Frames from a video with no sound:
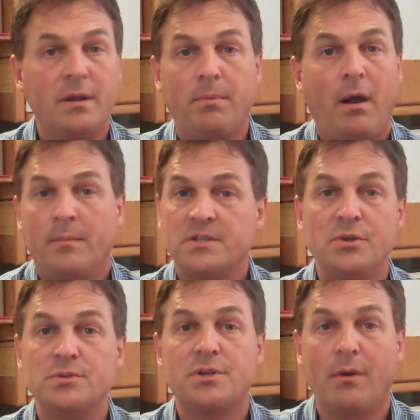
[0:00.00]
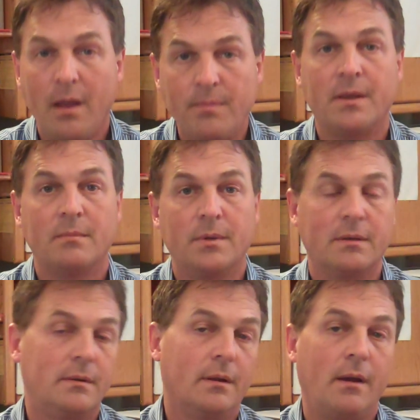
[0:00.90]
departments use Turabian,
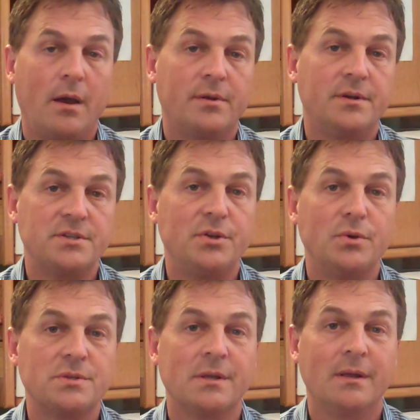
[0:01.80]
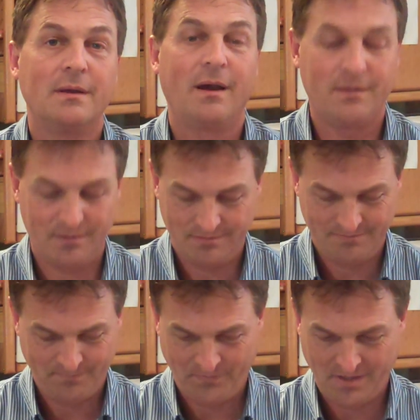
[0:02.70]
but others use other
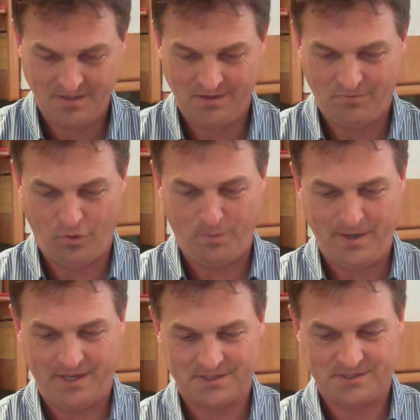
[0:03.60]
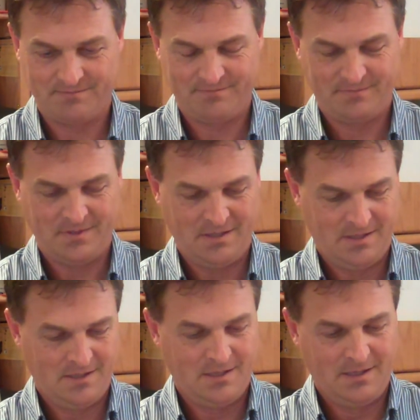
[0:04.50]
formats.
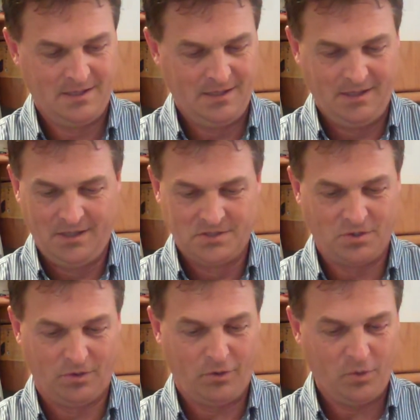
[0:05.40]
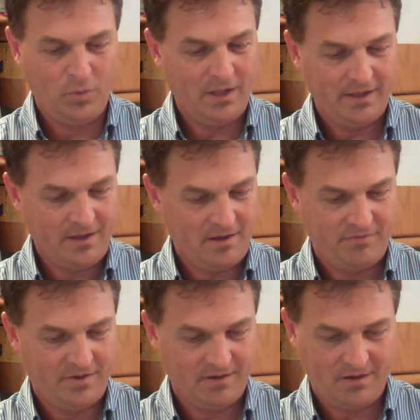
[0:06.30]
So Lord willing,
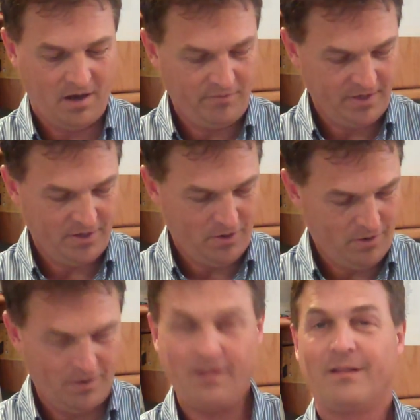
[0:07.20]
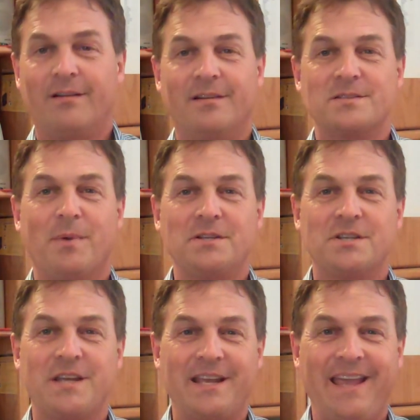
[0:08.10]
I've covered it all, or as
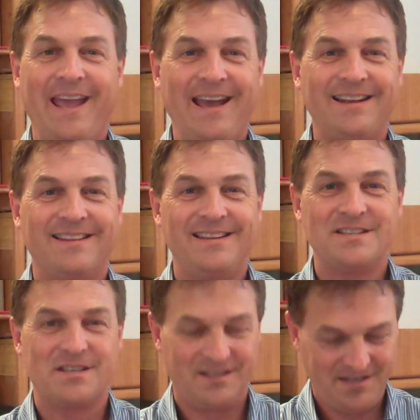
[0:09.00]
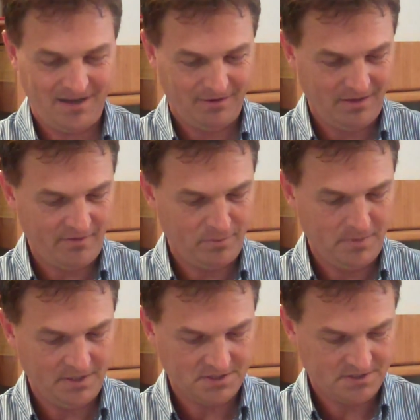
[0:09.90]
much as I can, in these 10 or 11
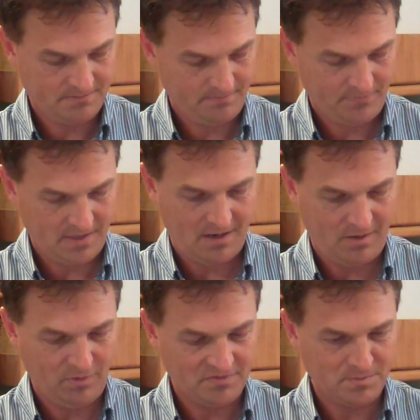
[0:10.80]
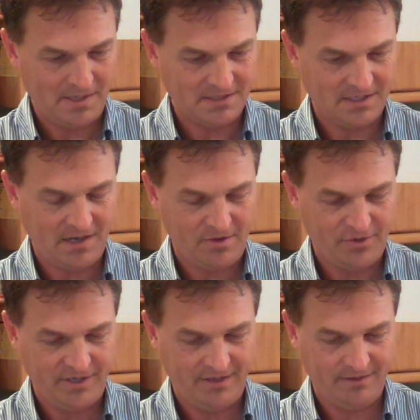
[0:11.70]
minutes we've spent
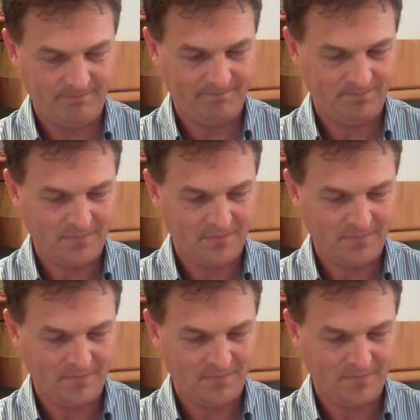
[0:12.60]
together here.